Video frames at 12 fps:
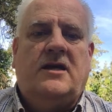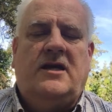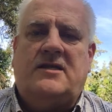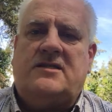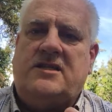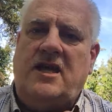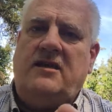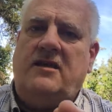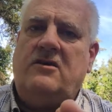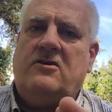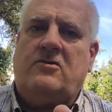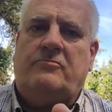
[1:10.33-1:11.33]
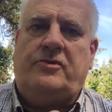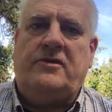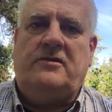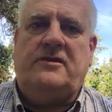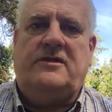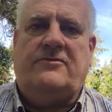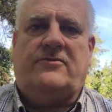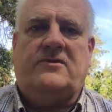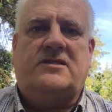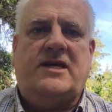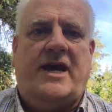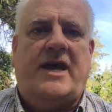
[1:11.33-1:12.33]
It's taking a completely different
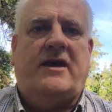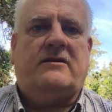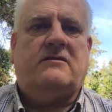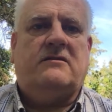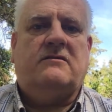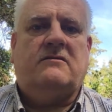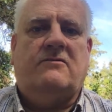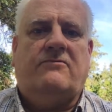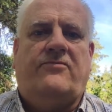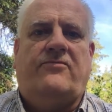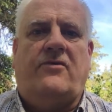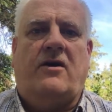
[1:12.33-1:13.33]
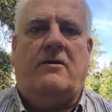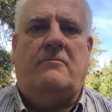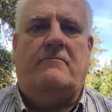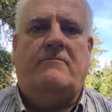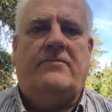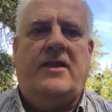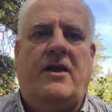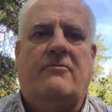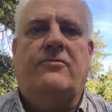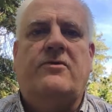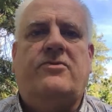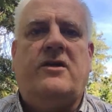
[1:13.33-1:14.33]
tack from
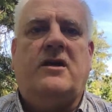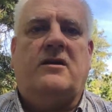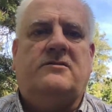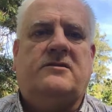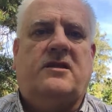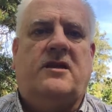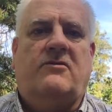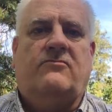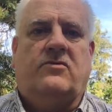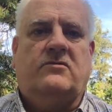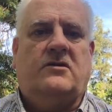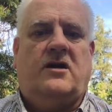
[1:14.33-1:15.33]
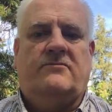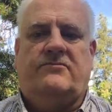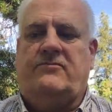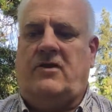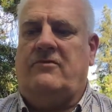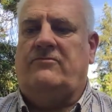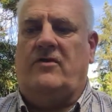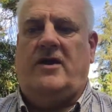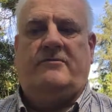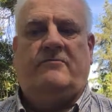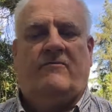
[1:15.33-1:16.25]
everything else that I've read.